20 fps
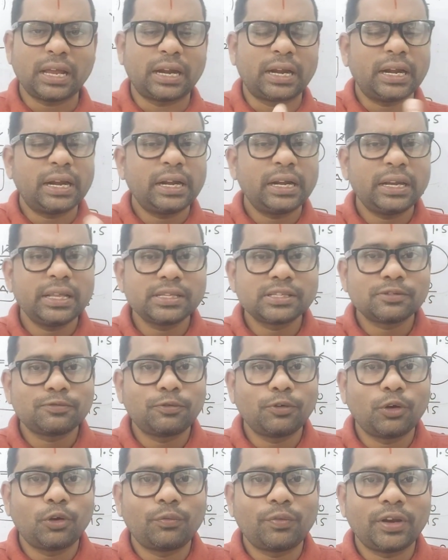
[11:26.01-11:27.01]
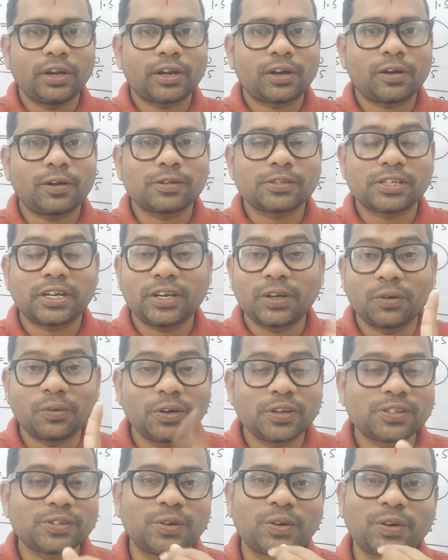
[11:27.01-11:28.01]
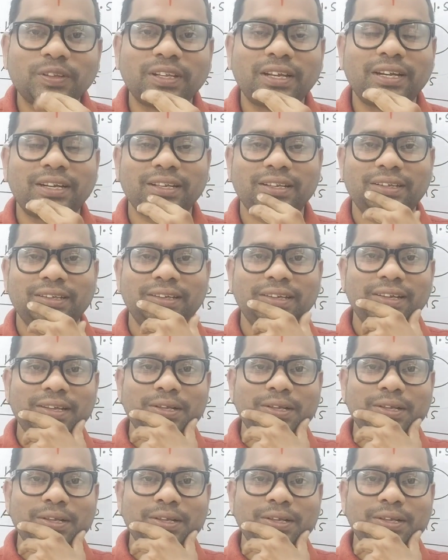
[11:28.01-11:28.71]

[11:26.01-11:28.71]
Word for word: Current is a flow of electrons, right? No, it's not that.